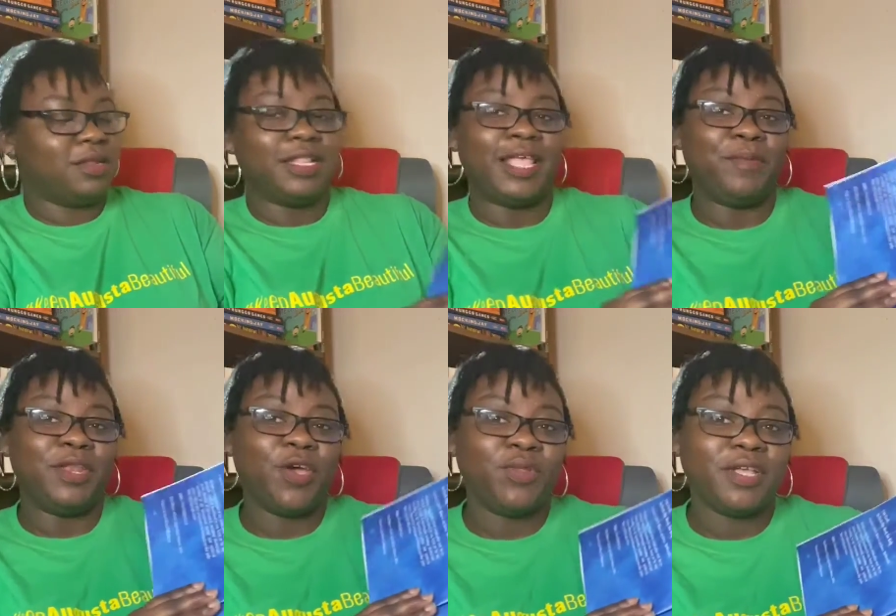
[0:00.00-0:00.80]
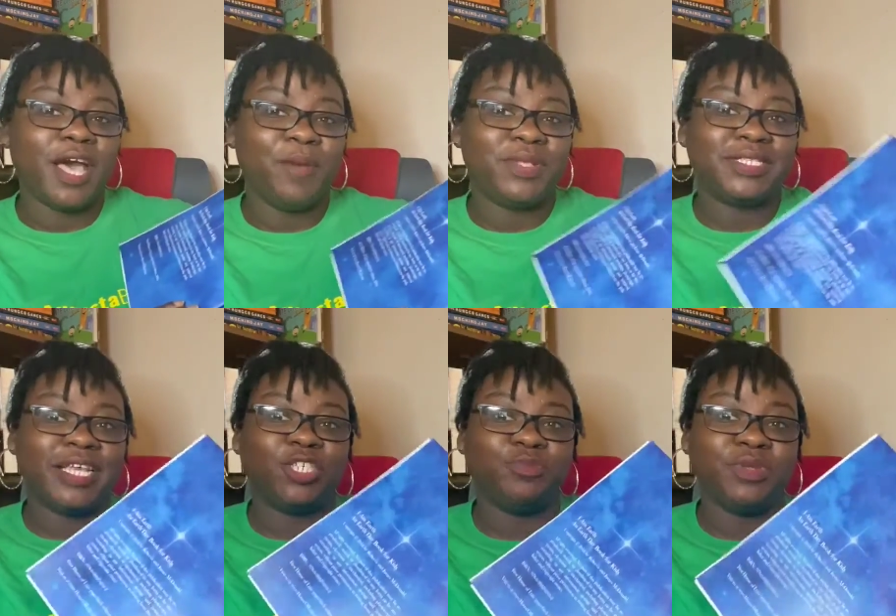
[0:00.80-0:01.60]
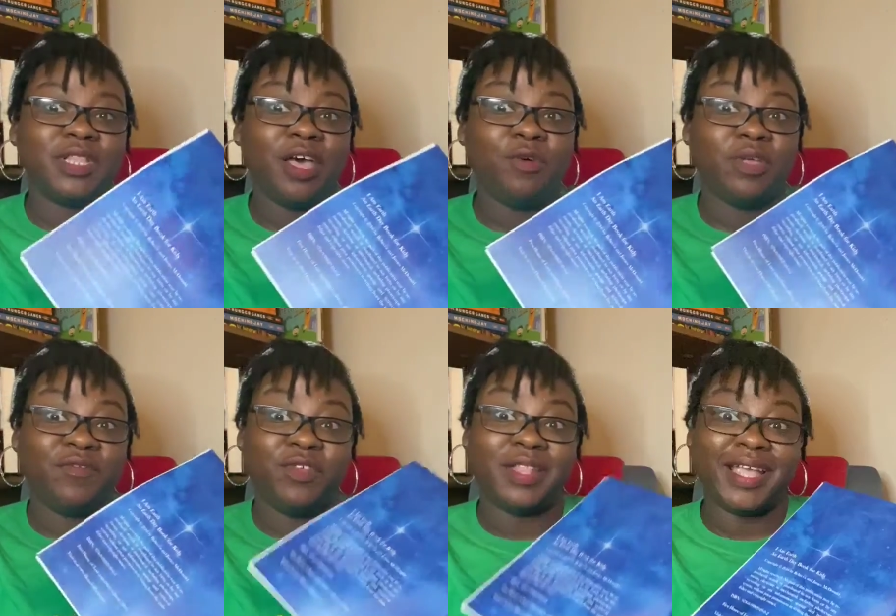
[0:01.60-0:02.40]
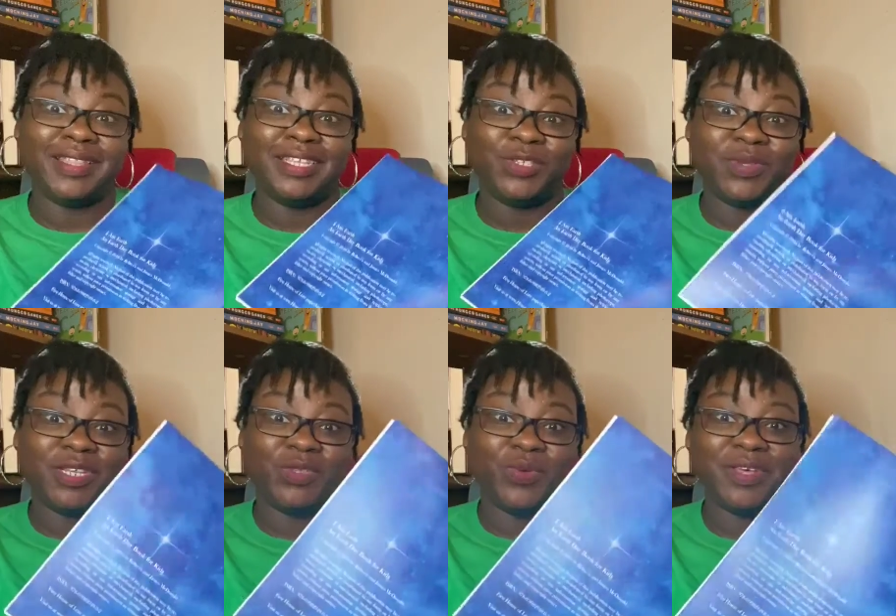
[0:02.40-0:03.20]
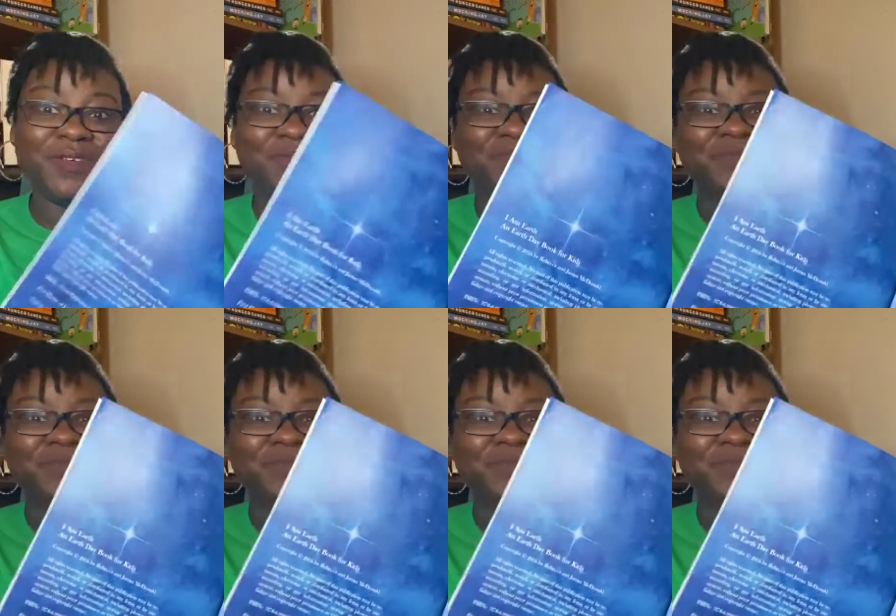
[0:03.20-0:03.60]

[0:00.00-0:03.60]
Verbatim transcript: Let me know in the comment section below if you like this one as well.